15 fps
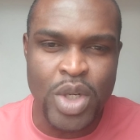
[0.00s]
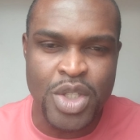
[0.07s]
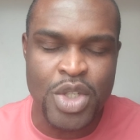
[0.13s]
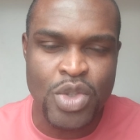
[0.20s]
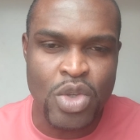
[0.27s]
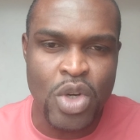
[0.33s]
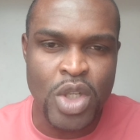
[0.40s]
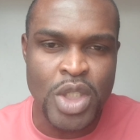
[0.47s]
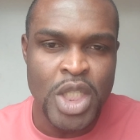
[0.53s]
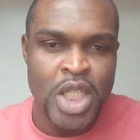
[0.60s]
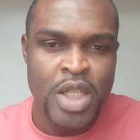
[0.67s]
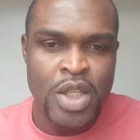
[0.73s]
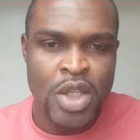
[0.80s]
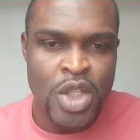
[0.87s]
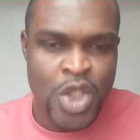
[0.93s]
what is called
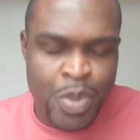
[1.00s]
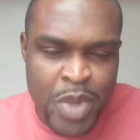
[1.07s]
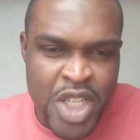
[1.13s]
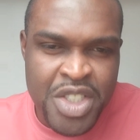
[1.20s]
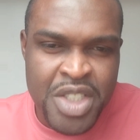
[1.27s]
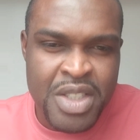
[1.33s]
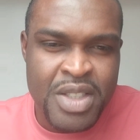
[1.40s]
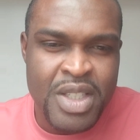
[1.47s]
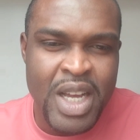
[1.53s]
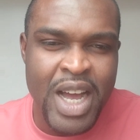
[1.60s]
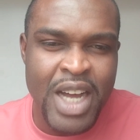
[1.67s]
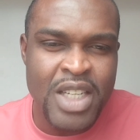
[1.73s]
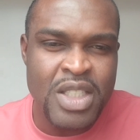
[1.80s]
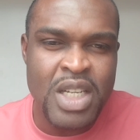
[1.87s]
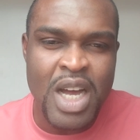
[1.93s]
smishing
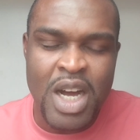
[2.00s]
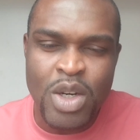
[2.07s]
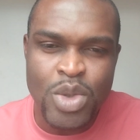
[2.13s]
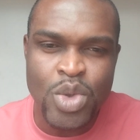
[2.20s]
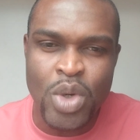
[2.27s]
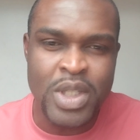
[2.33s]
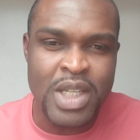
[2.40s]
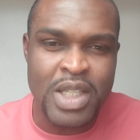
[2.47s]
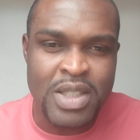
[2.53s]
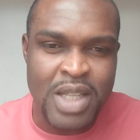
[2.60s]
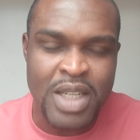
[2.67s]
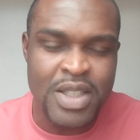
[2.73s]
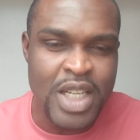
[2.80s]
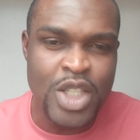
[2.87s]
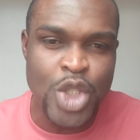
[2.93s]
and how to
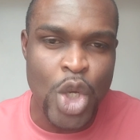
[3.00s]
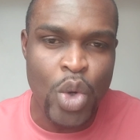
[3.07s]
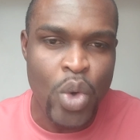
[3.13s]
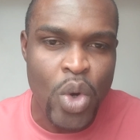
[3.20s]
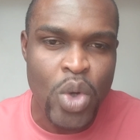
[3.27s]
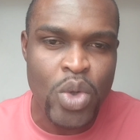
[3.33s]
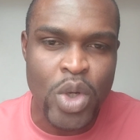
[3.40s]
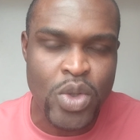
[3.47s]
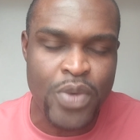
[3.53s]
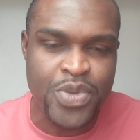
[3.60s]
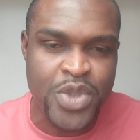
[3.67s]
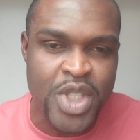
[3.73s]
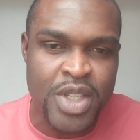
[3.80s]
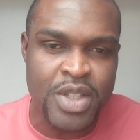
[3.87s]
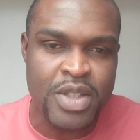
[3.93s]
understand. There's a whole lot
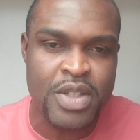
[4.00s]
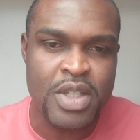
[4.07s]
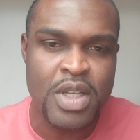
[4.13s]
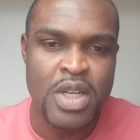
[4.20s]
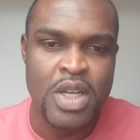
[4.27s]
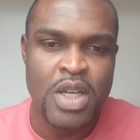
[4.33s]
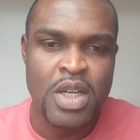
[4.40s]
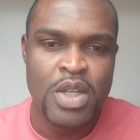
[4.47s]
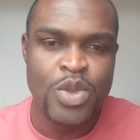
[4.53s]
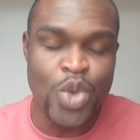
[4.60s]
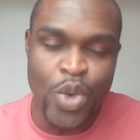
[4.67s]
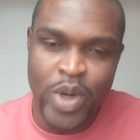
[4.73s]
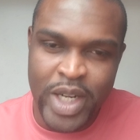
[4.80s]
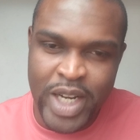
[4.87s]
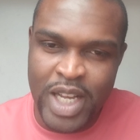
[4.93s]
of things
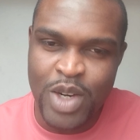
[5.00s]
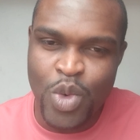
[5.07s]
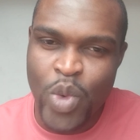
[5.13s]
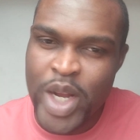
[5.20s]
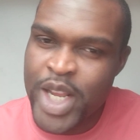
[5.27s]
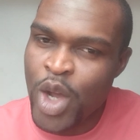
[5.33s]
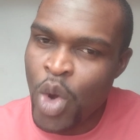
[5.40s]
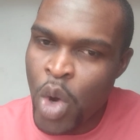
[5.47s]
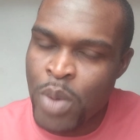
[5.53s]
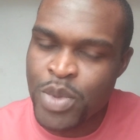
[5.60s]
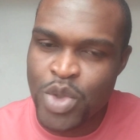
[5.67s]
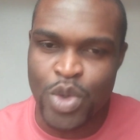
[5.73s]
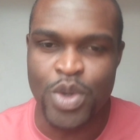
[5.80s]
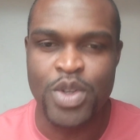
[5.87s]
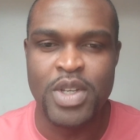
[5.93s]
to learn when it
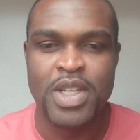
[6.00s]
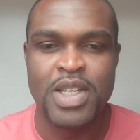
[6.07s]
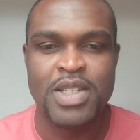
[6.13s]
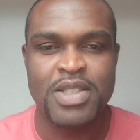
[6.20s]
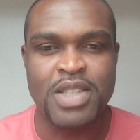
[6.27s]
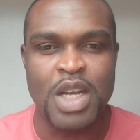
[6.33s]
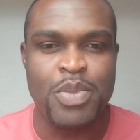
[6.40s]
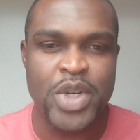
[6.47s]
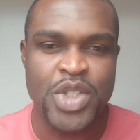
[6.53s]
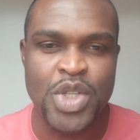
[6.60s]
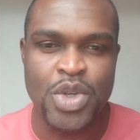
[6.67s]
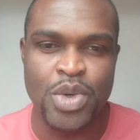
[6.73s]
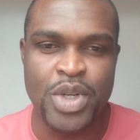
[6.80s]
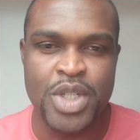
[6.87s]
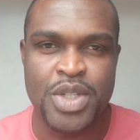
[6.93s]
comes to
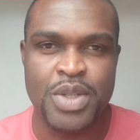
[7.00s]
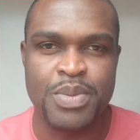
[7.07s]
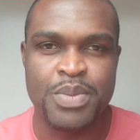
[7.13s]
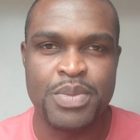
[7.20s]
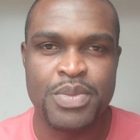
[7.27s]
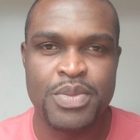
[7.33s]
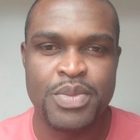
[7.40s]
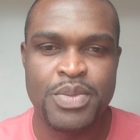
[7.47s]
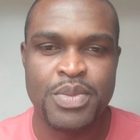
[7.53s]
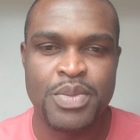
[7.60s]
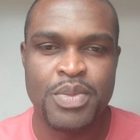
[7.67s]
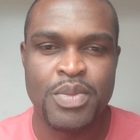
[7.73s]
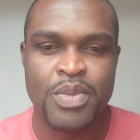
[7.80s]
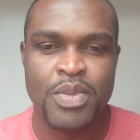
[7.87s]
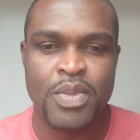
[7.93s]
cybersecurity.
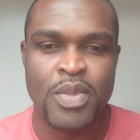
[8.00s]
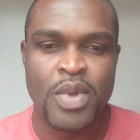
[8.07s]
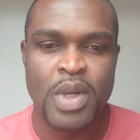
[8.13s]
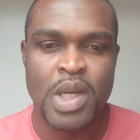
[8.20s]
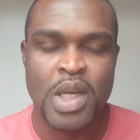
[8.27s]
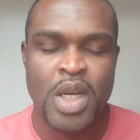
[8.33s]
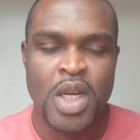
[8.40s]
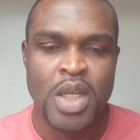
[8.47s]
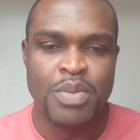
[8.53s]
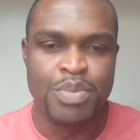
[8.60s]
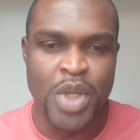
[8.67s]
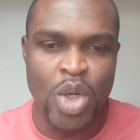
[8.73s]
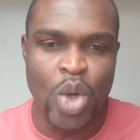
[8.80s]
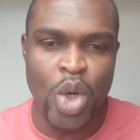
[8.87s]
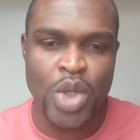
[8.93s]

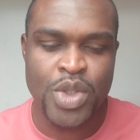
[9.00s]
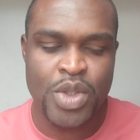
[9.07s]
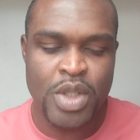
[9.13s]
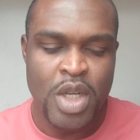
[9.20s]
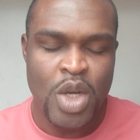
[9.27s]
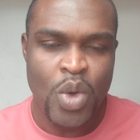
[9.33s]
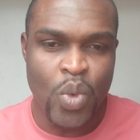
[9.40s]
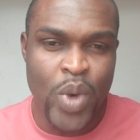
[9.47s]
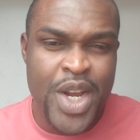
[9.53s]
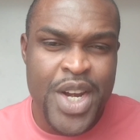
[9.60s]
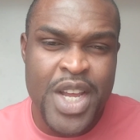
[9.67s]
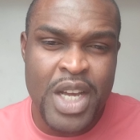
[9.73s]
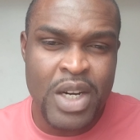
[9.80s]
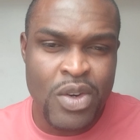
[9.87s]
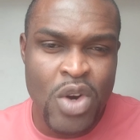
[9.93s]
Because
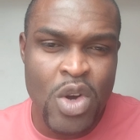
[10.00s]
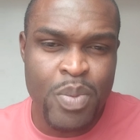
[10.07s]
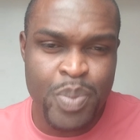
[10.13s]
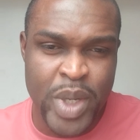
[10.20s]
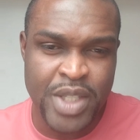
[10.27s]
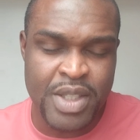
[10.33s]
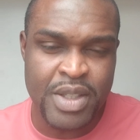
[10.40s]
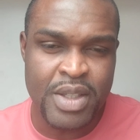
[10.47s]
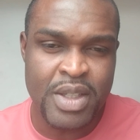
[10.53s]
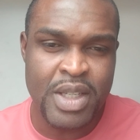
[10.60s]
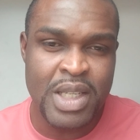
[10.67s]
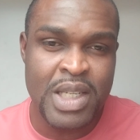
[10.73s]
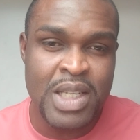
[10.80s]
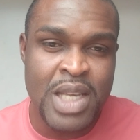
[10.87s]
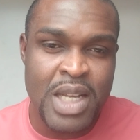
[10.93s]
when a wrong
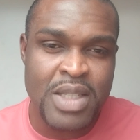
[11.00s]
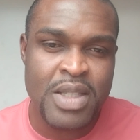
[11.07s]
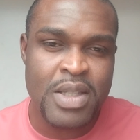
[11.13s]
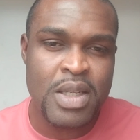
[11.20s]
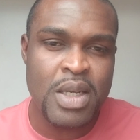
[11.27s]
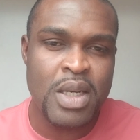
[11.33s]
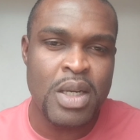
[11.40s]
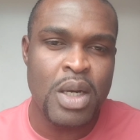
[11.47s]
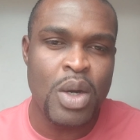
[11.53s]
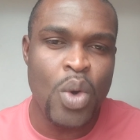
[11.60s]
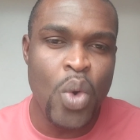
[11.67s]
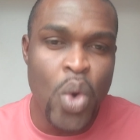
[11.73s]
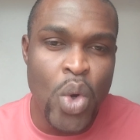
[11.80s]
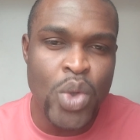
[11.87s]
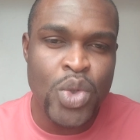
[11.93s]
person gets
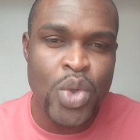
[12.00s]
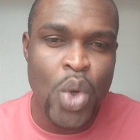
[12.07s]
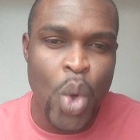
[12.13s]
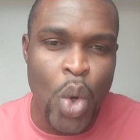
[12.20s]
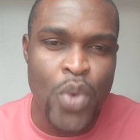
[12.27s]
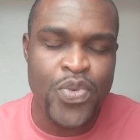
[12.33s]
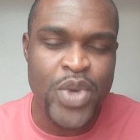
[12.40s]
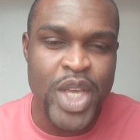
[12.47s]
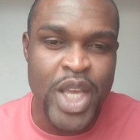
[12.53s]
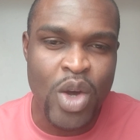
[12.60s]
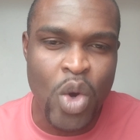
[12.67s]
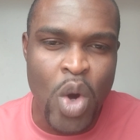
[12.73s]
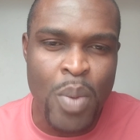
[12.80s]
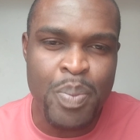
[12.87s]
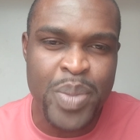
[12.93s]
hold of
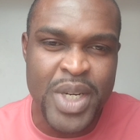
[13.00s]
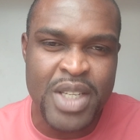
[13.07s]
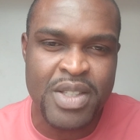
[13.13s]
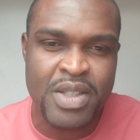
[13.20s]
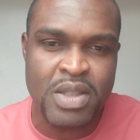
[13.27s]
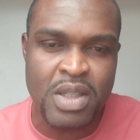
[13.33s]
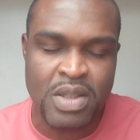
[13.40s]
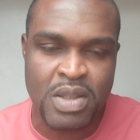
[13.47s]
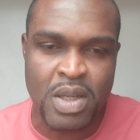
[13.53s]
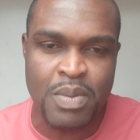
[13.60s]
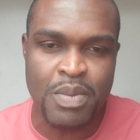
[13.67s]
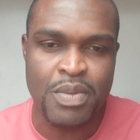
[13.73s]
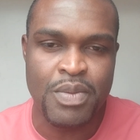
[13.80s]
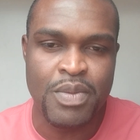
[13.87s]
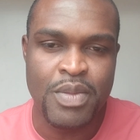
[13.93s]
a company
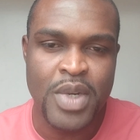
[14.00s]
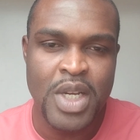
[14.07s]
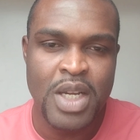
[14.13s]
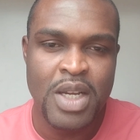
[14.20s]
system,